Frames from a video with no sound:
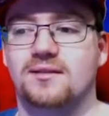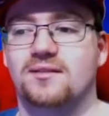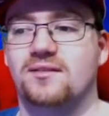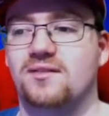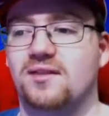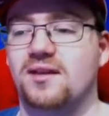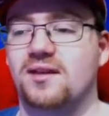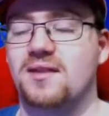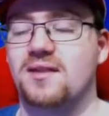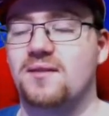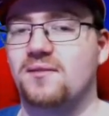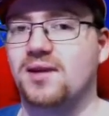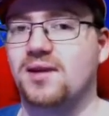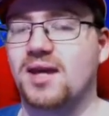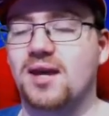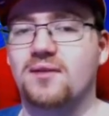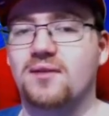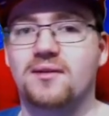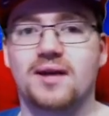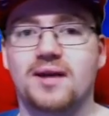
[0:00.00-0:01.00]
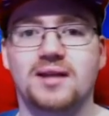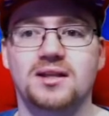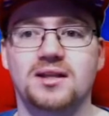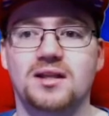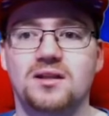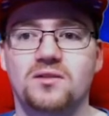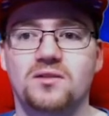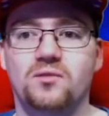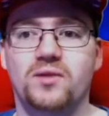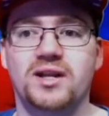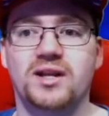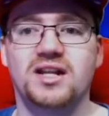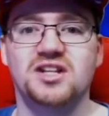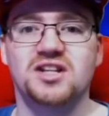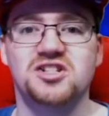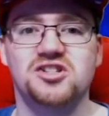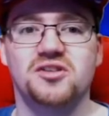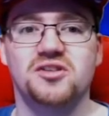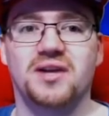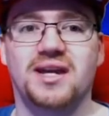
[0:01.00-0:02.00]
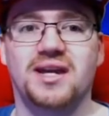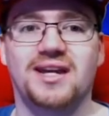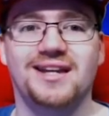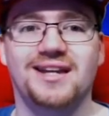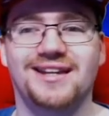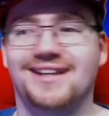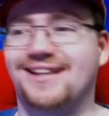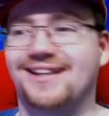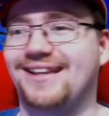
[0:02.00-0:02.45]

So there we go. Another winning streak.